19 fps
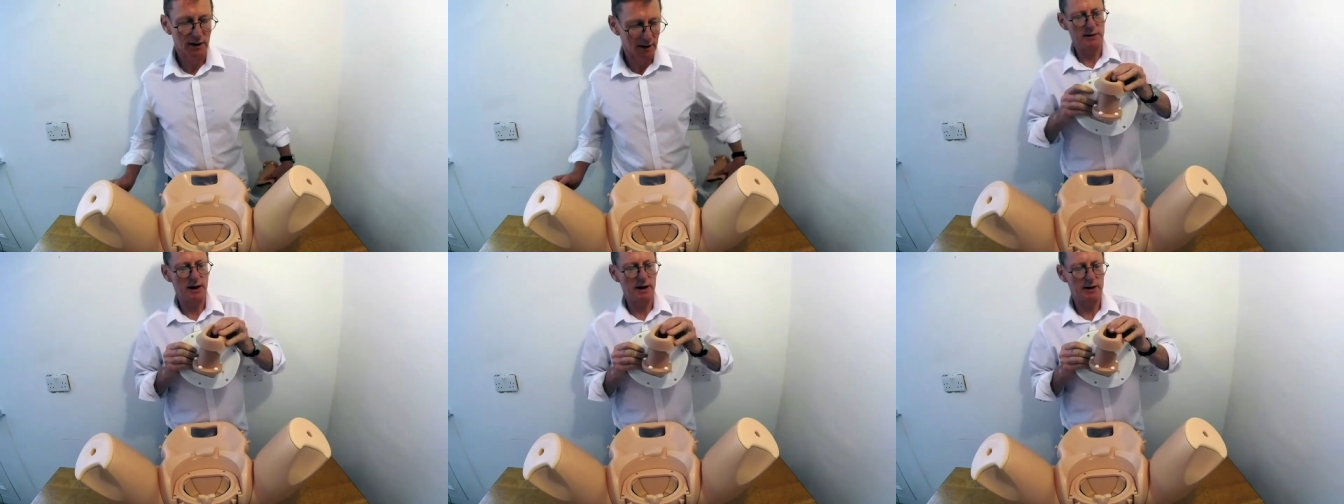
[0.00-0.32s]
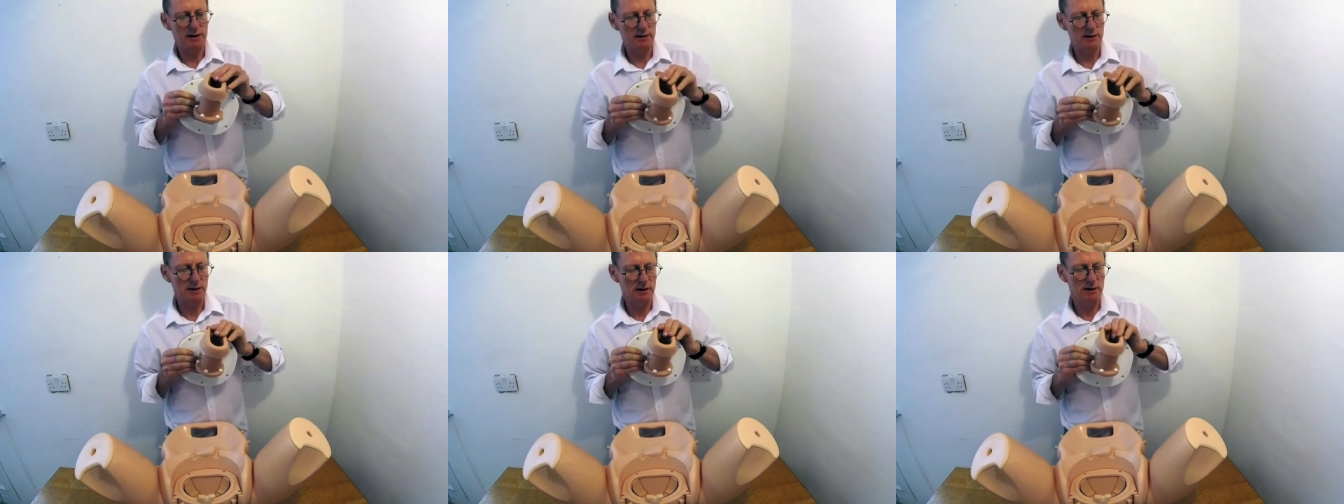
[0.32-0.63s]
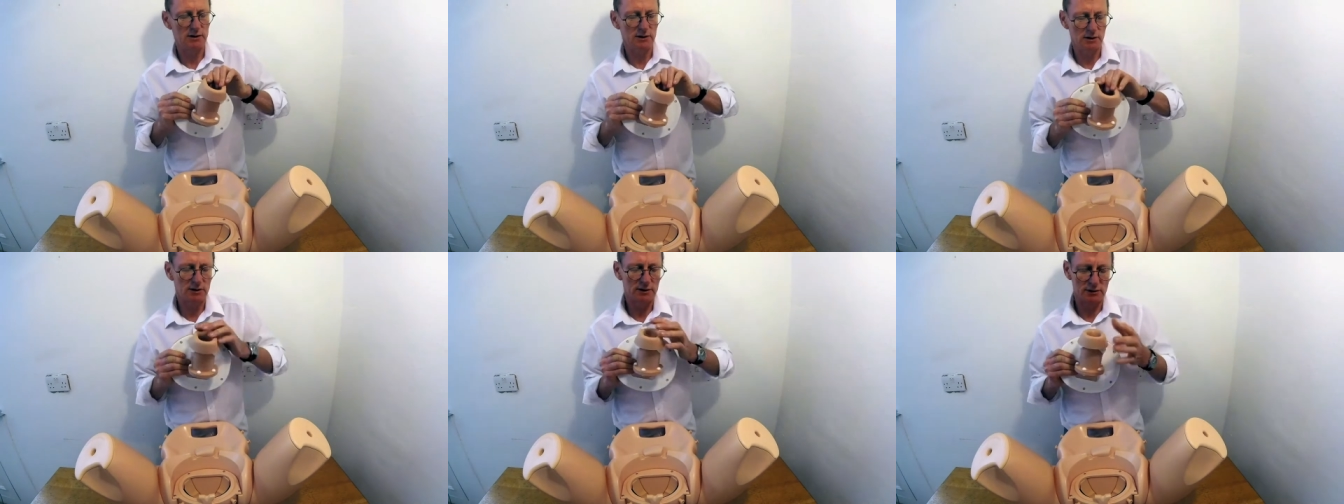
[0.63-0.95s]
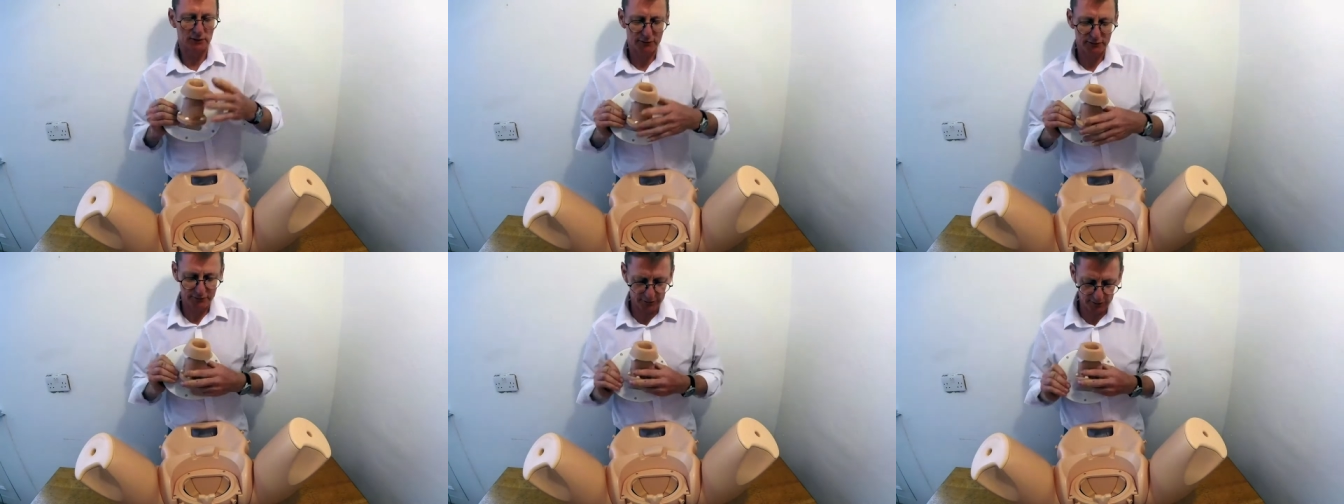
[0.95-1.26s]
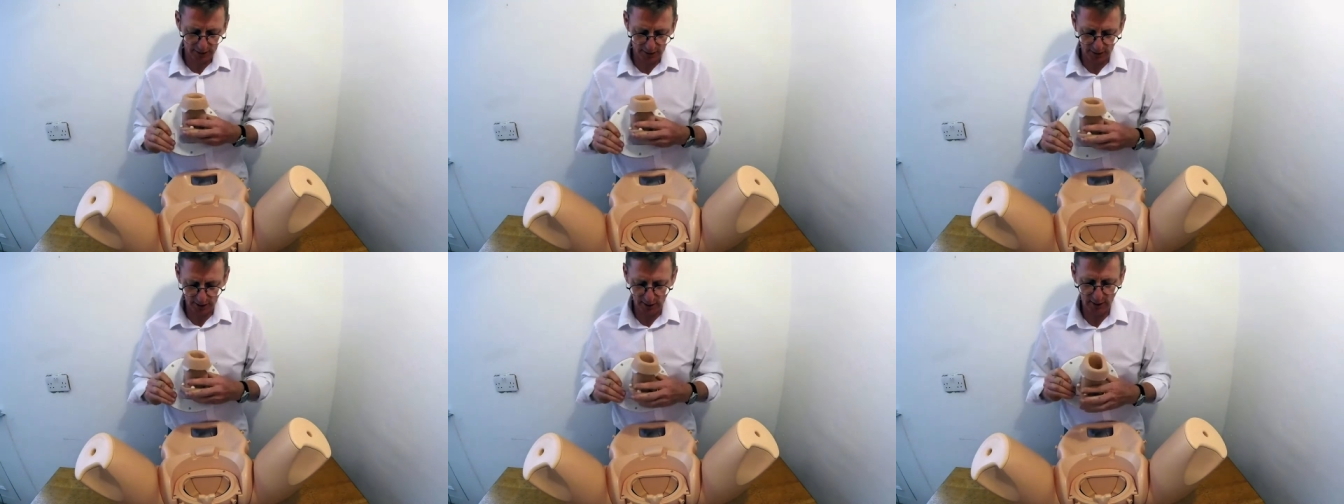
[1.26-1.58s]
Then you can
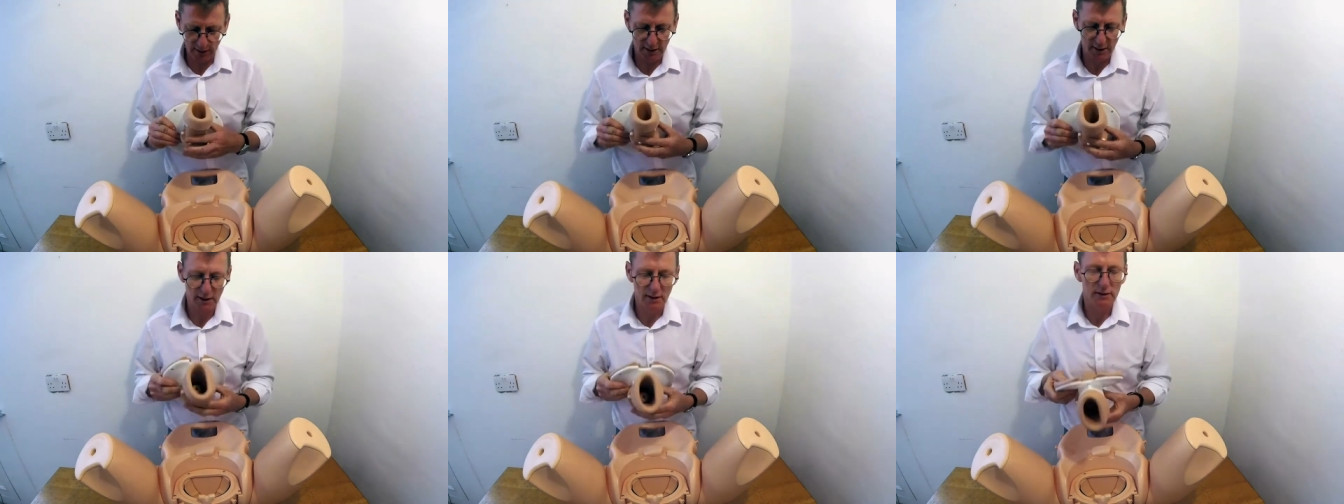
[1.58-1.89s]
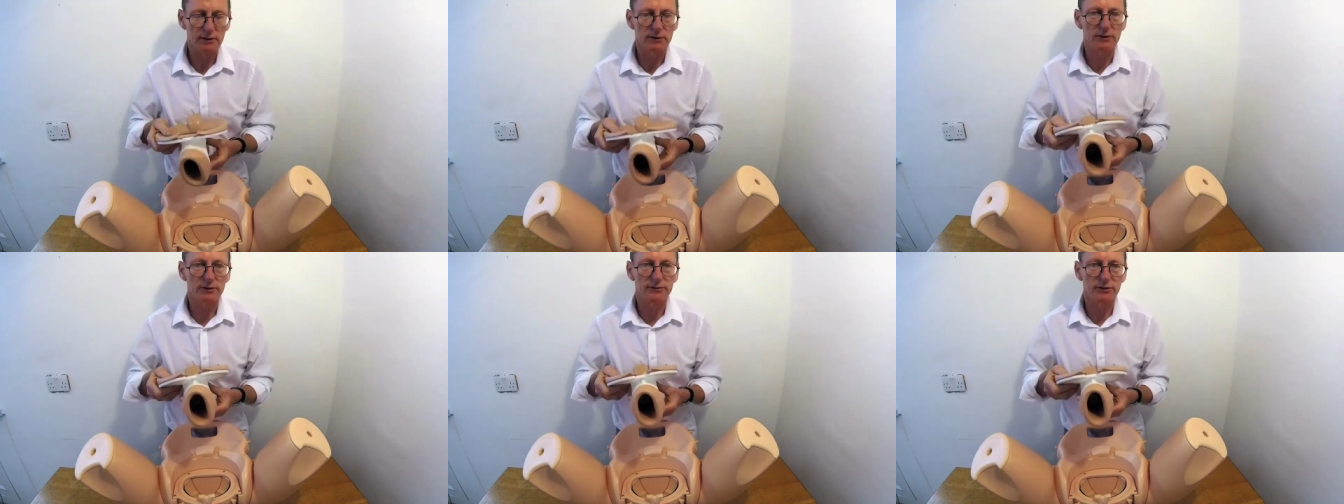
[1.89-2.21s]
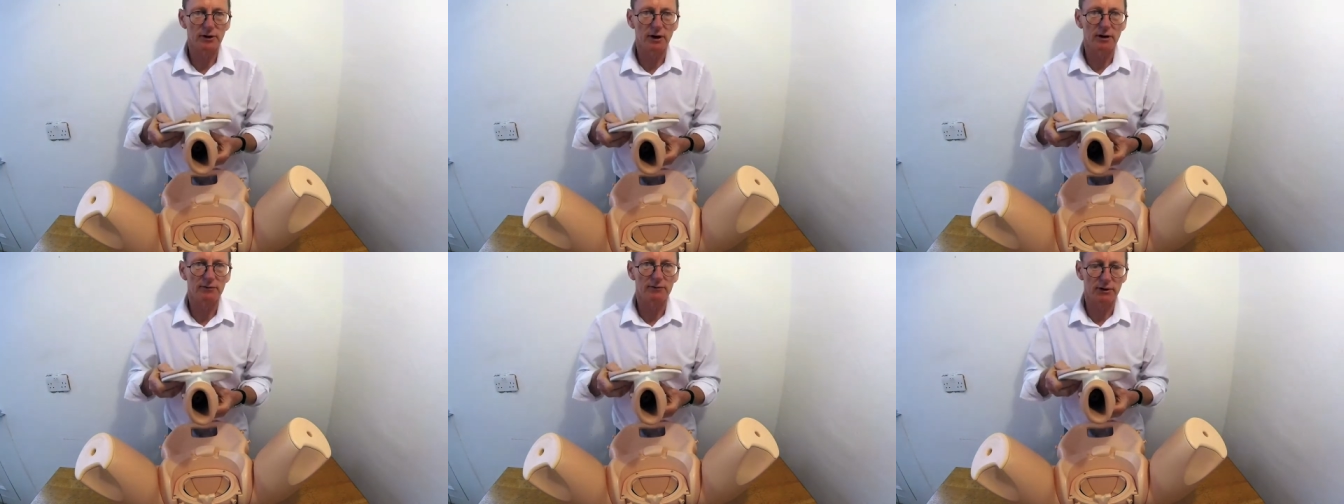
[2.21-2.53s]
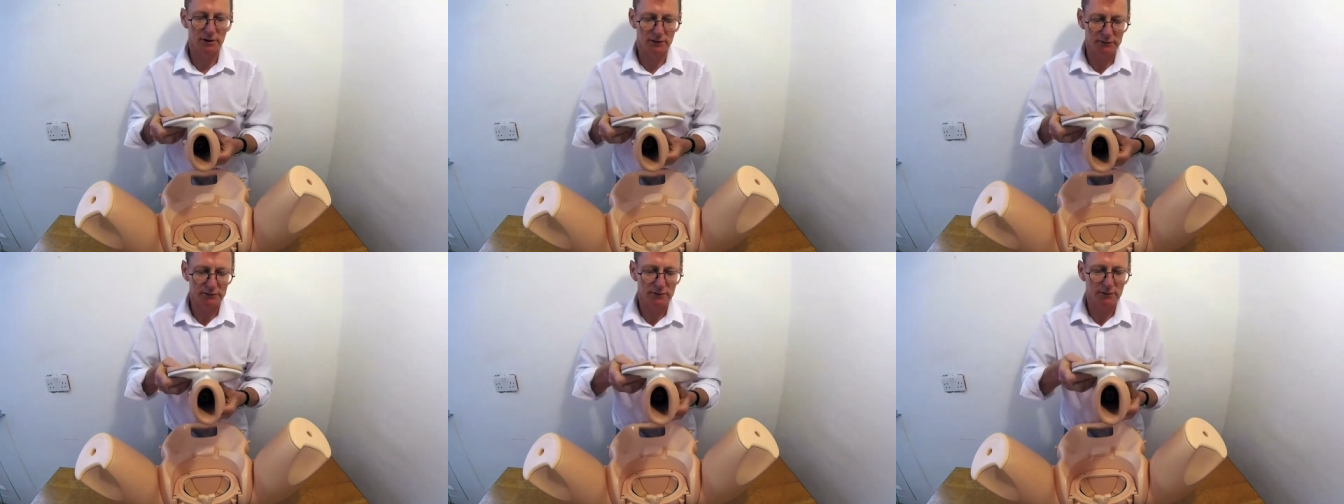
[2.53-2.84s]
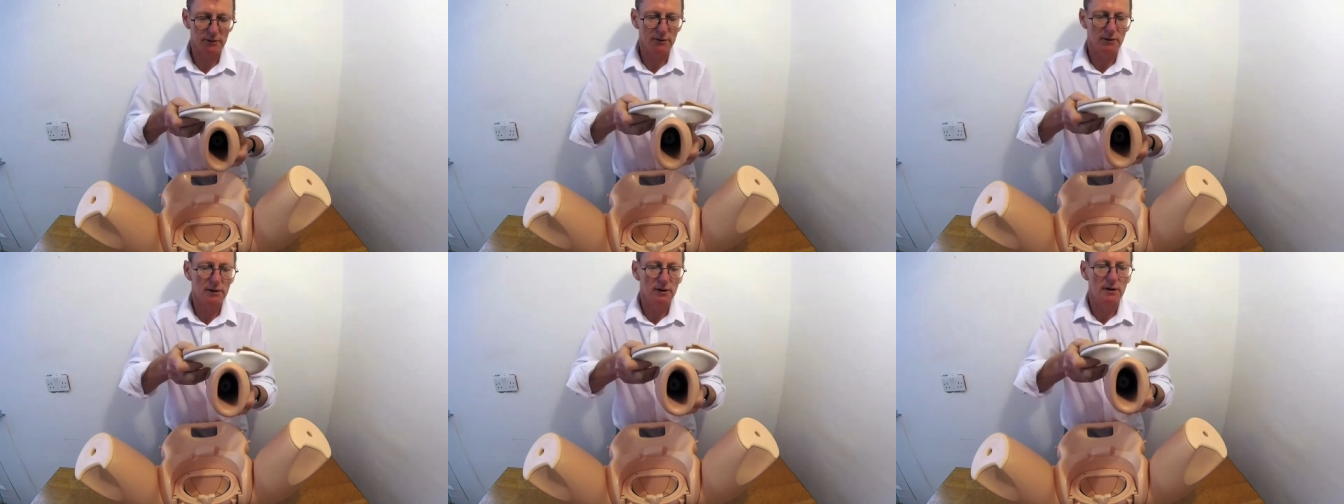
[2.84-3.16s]
see the cervix
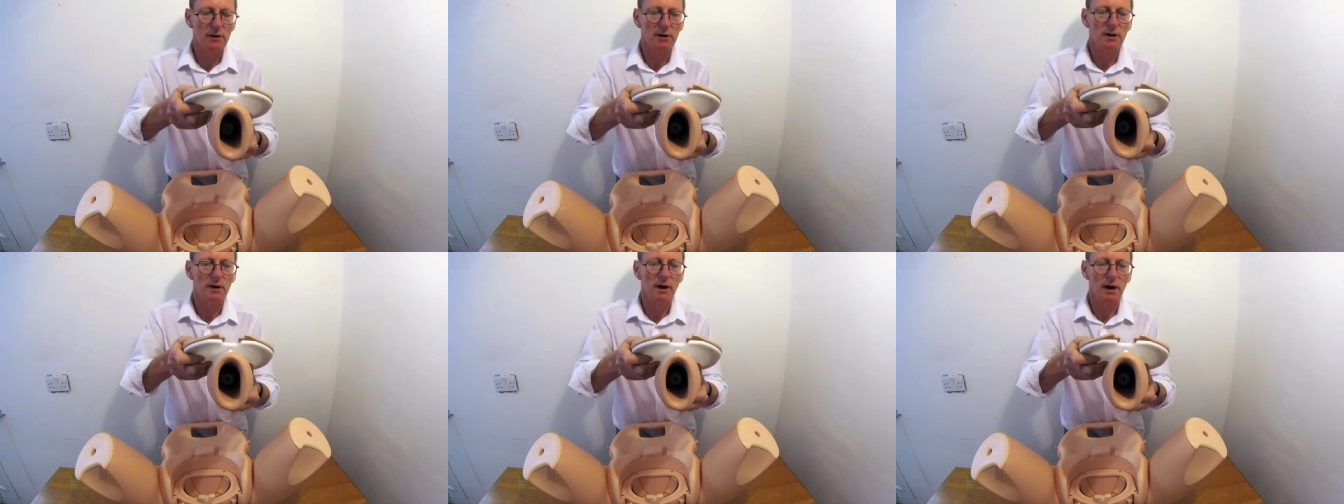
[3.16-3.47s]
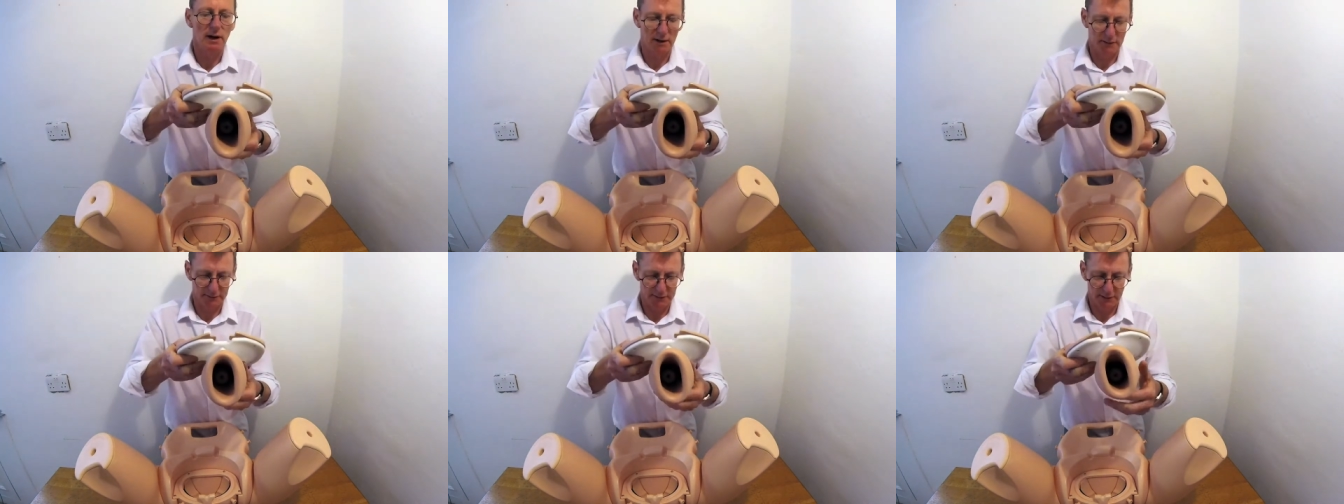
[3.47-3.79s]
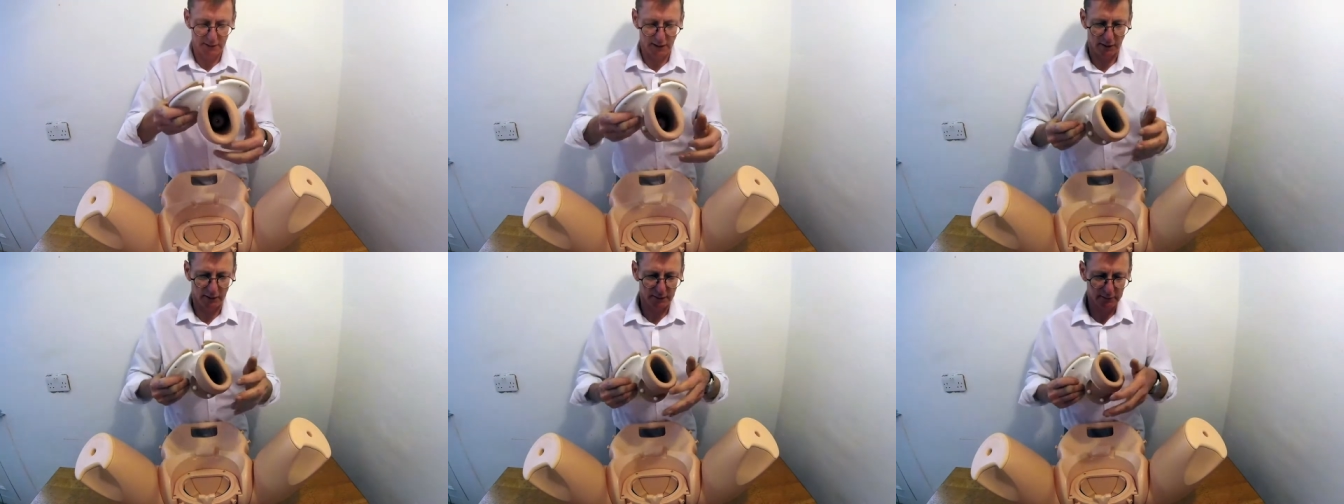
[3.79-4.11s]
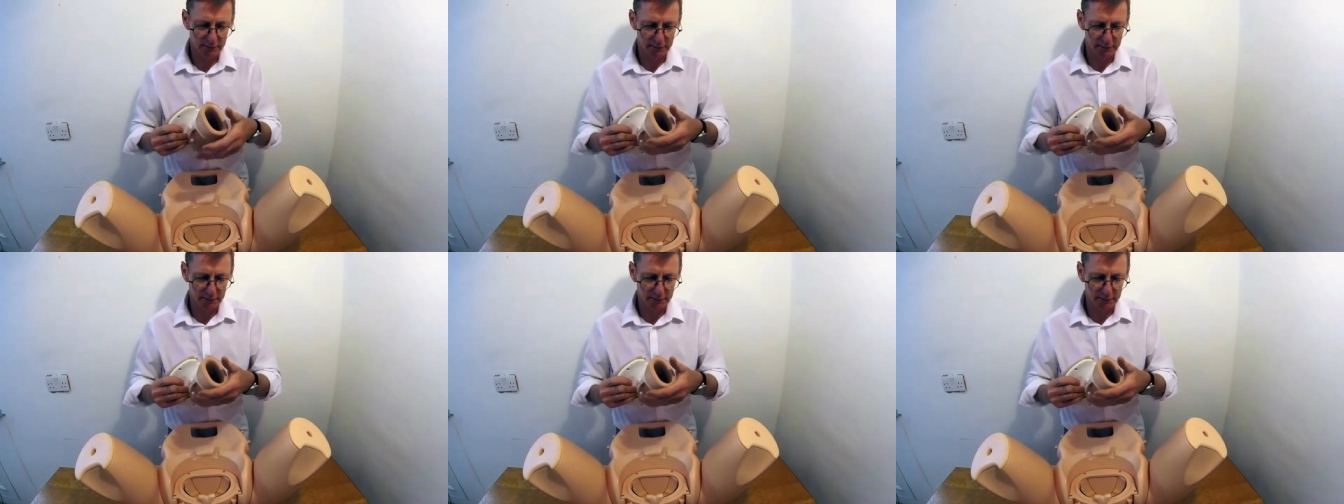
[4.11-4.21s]
at the end.